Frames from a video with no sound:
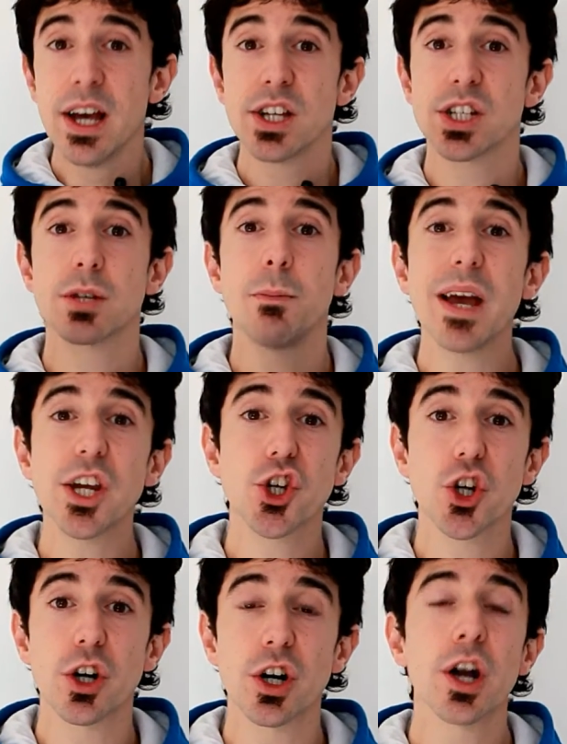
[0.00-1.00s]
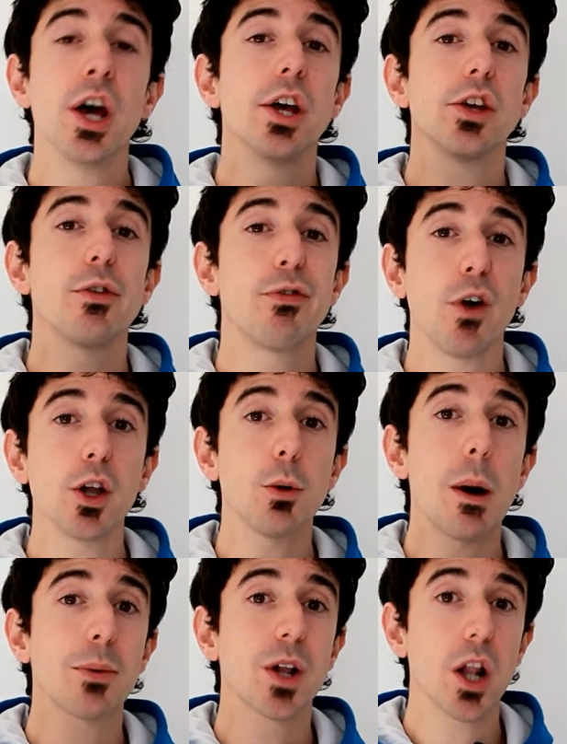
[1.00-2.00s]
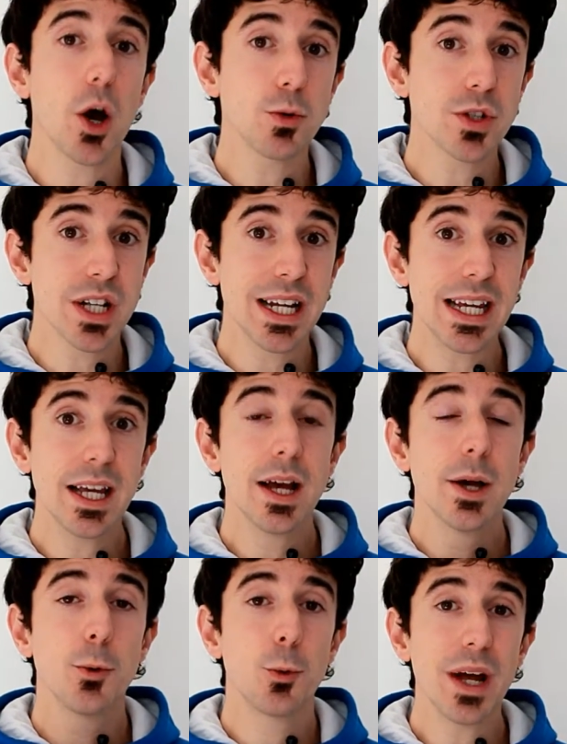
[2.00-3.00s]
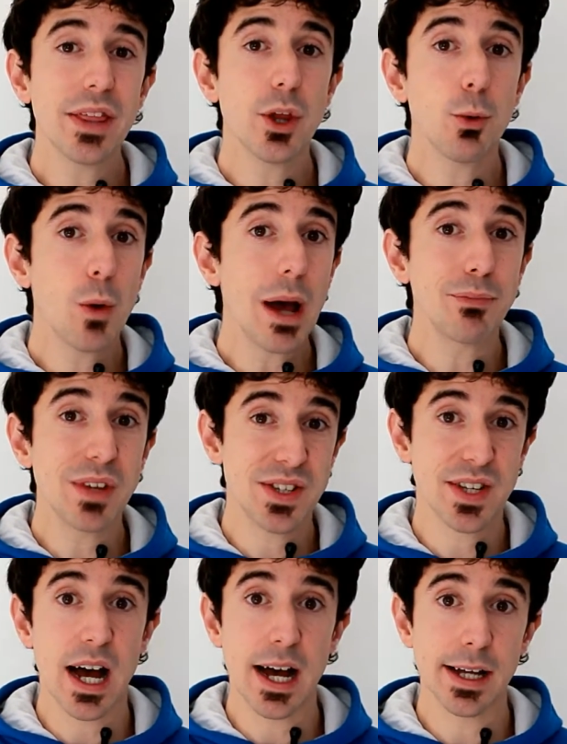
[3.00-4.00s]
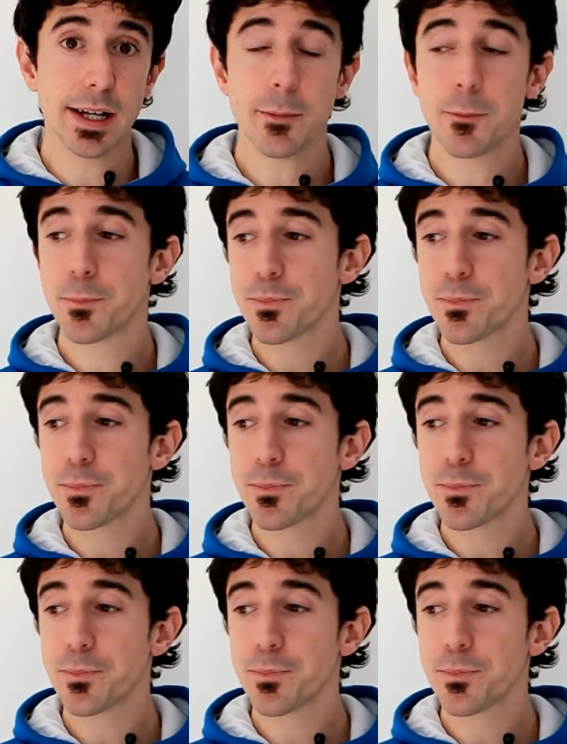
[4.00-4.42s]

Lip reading: Just make sure you follow up closely with the web design